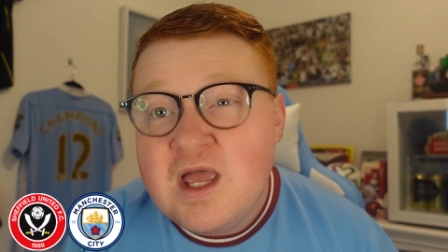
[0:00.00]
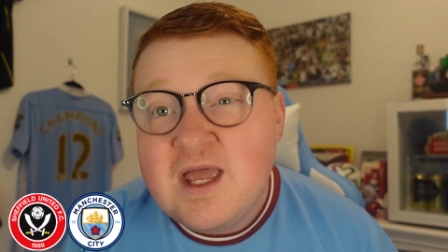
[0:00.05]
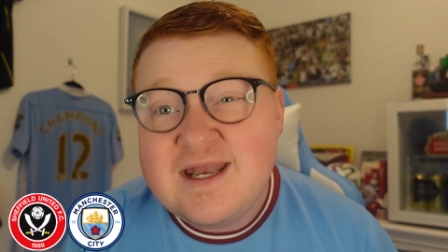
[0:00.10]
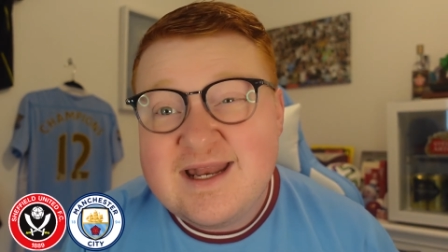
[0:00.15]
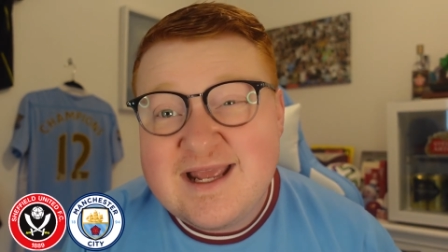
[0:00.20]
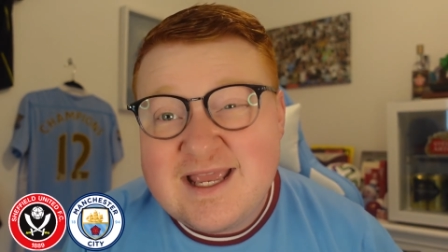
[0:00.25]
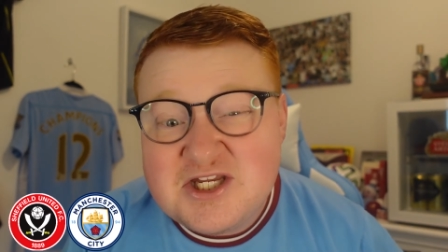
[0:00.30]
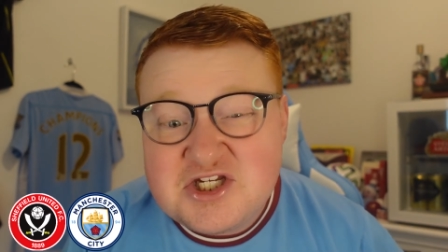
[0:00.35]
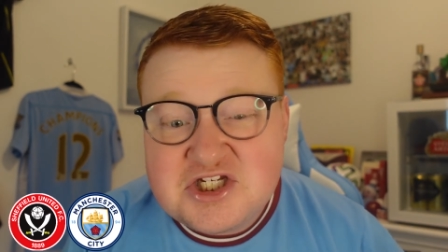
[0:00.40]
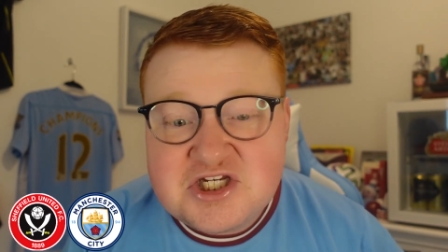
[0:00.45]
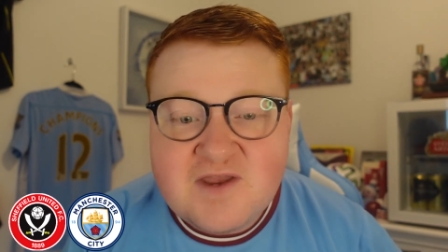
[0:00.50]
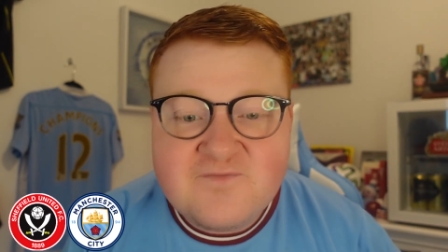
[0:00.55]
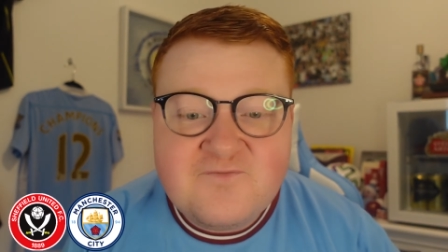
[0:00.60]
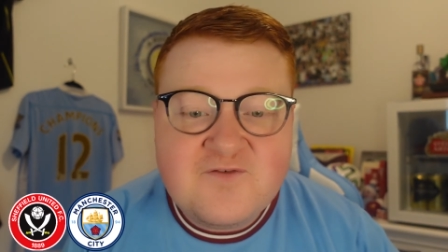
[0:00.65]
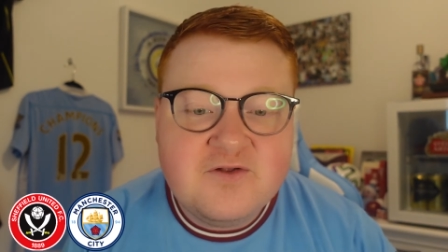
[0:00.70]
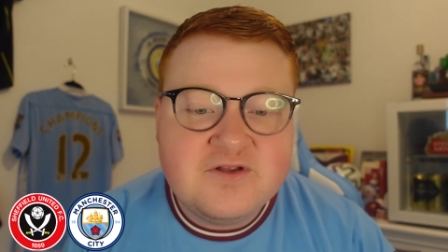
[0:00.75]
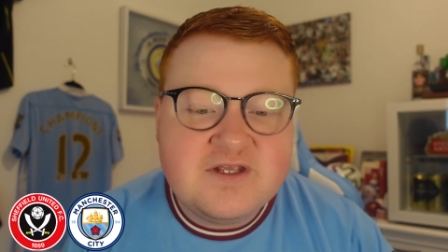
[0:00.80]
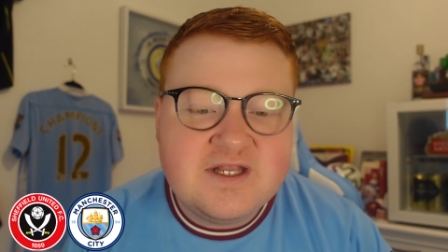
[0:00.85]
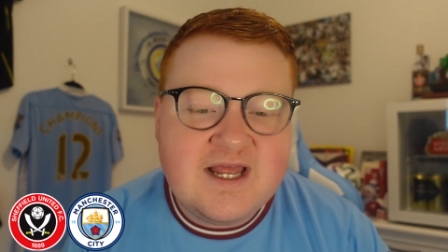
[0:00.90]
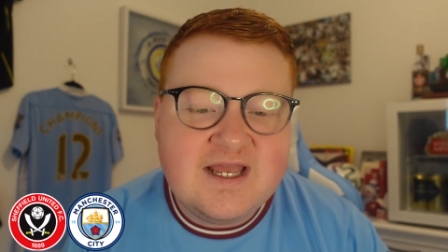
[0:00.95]
and against
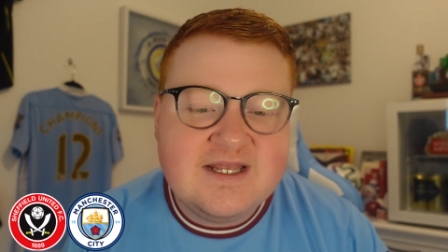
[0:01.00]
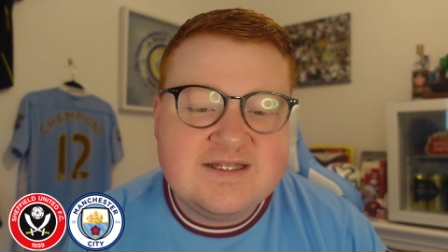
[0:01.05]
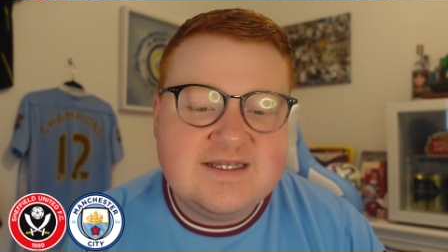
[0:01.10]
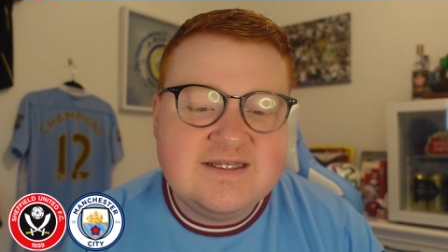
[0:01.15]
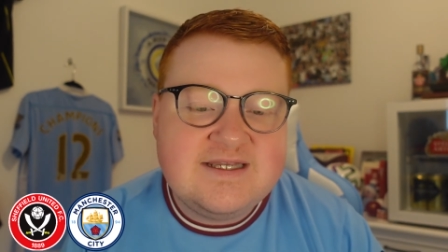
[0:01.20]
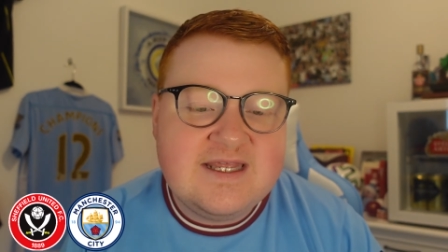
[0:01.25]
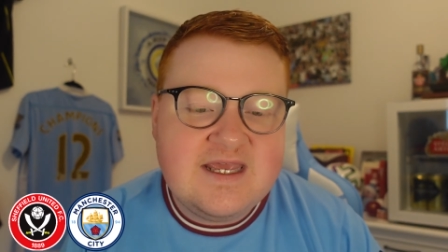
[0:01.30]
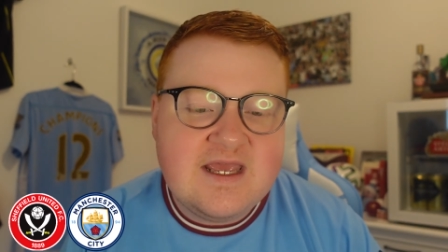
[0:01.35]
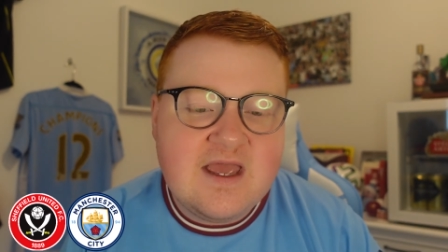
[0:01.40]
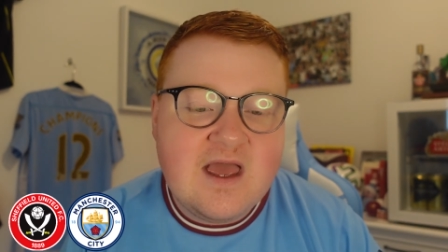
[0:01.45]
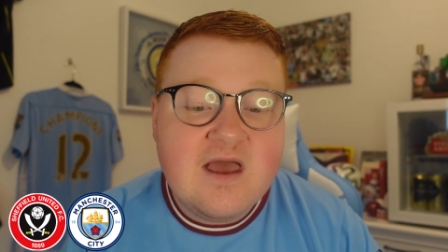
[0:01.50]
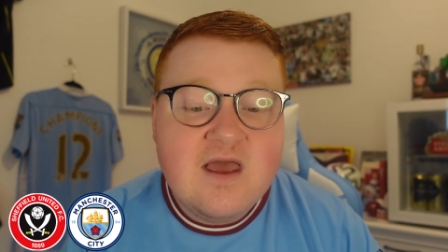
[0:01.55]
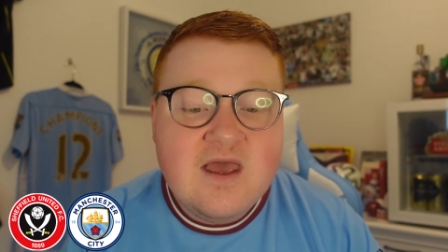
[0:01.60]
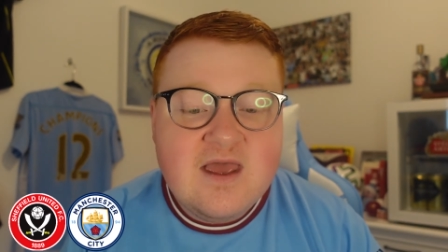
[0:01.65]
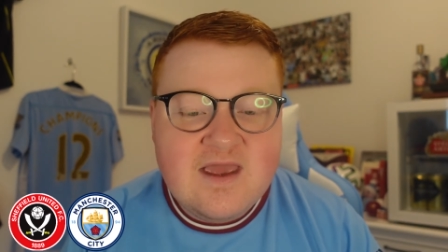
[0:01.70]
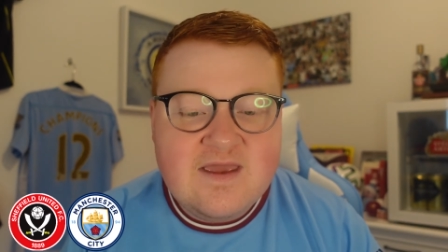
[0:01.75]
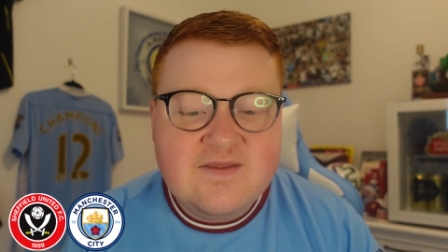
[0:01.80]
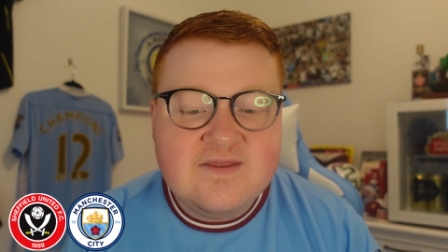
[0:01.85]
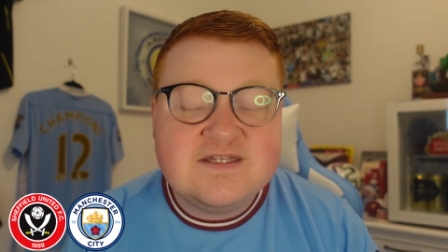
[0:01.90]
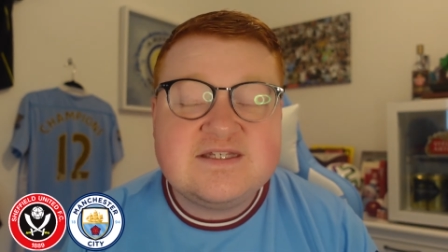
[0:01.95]
Sheffield United here
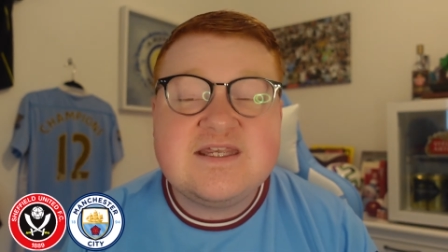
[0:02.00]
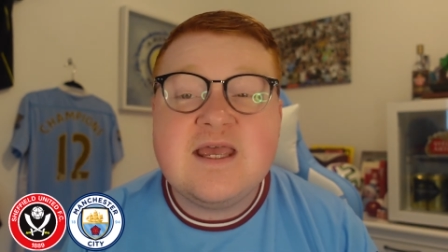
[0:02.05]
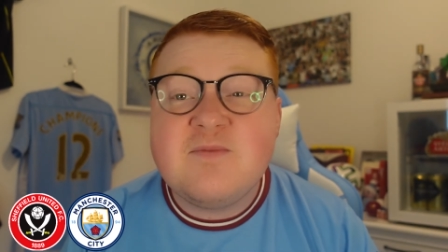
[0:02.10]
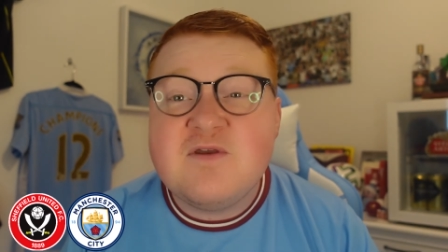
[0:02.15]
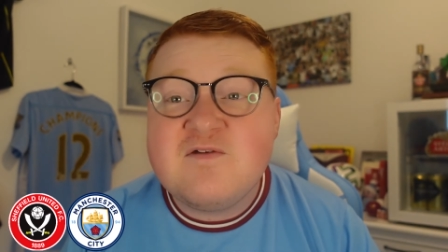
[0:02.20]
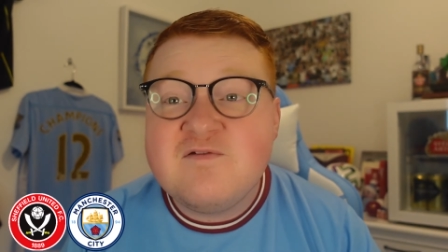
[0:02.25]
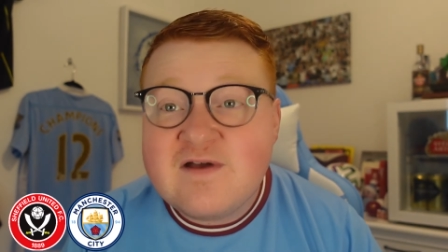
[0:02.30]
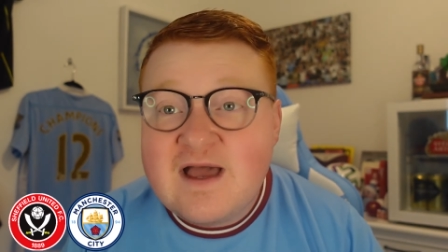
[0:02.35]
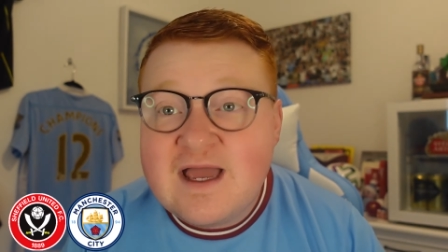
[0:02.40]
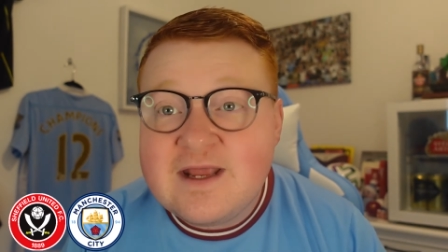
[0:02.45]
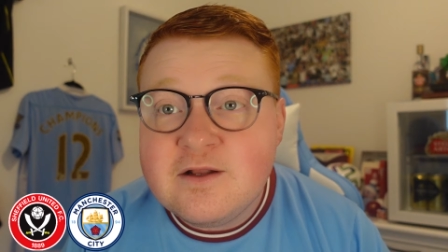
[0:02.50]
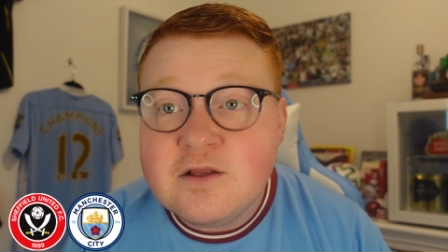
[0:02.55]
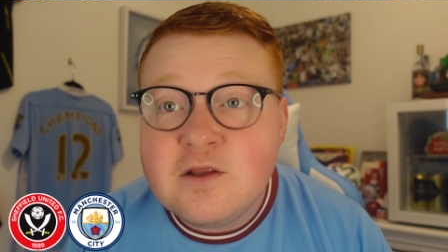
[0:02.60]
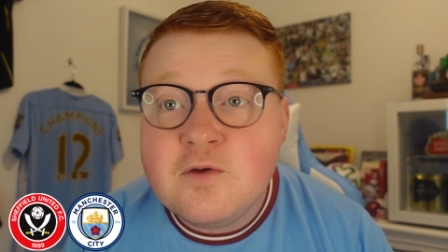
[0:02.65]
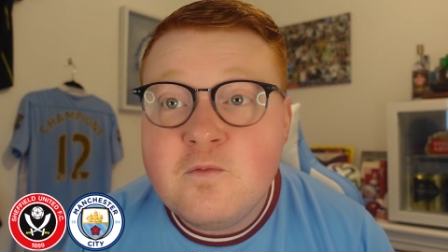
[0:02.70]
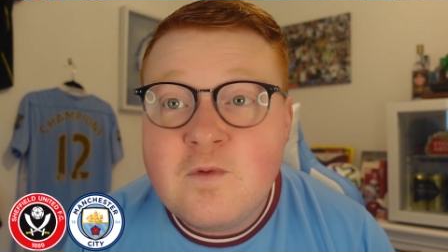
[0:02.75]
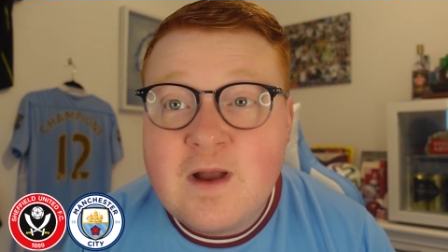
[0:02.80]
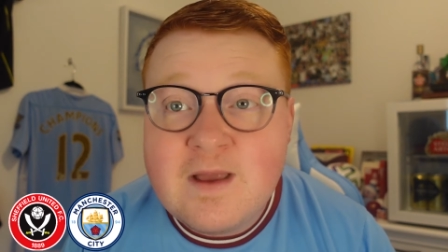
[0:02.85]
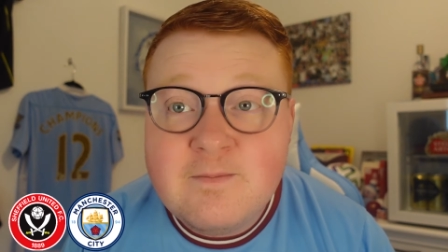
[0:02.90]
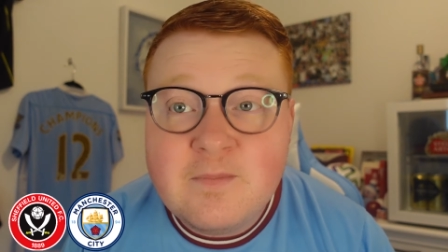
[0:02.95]
in the semi final
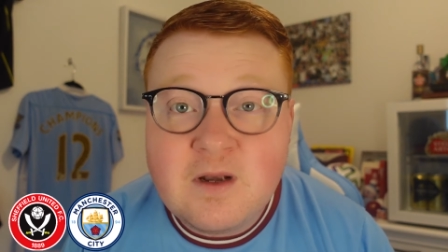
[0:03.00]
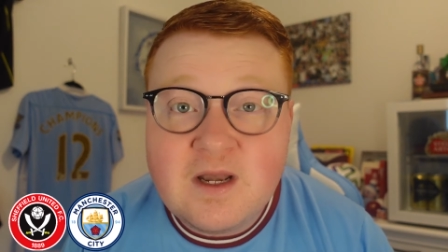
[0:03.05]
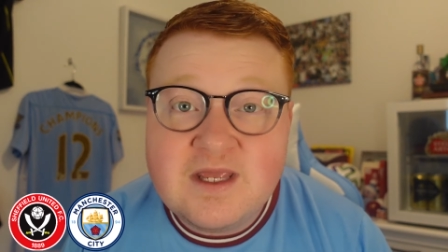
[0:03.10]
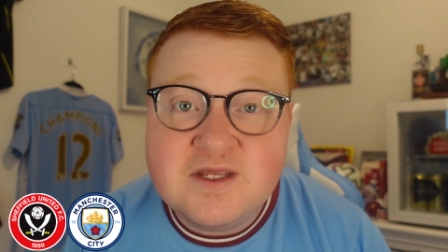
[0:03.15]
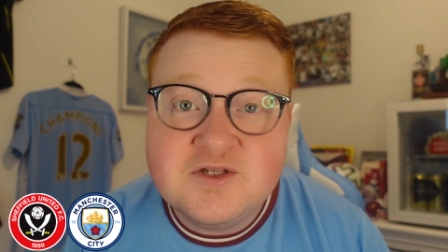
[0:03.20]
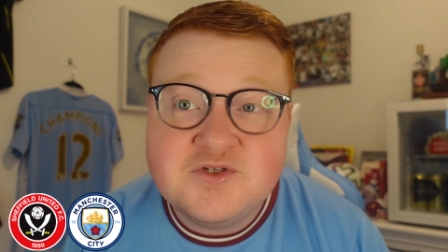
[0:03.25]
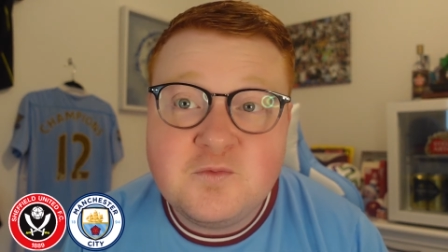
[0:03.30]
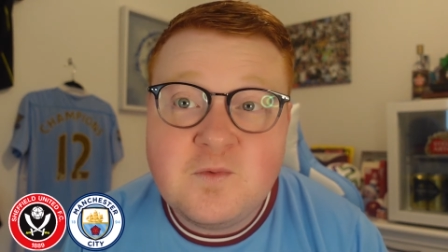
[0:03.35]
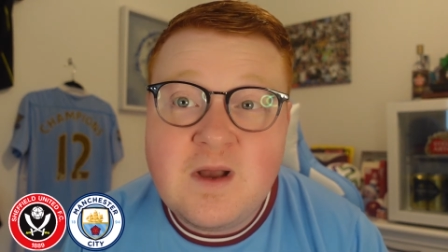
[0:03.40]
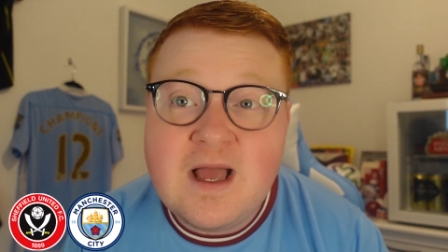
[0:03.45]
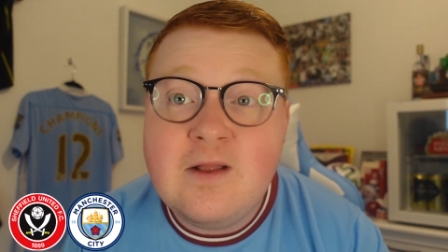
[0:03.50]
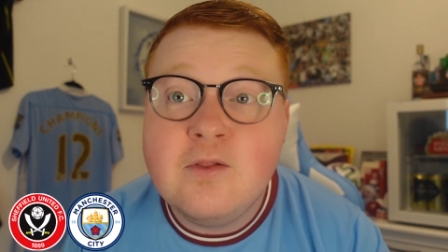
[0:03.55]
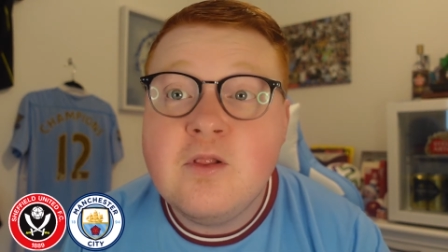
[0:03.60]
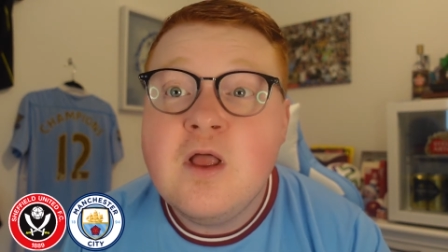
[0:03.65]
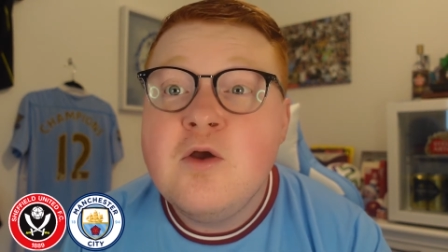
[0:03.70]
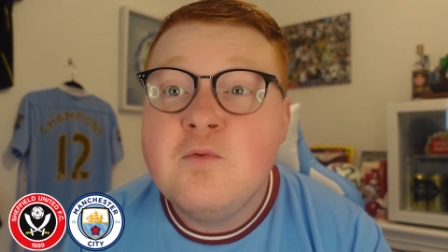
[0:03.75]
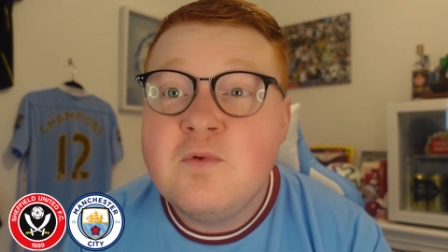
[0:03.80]
at Wembley as well.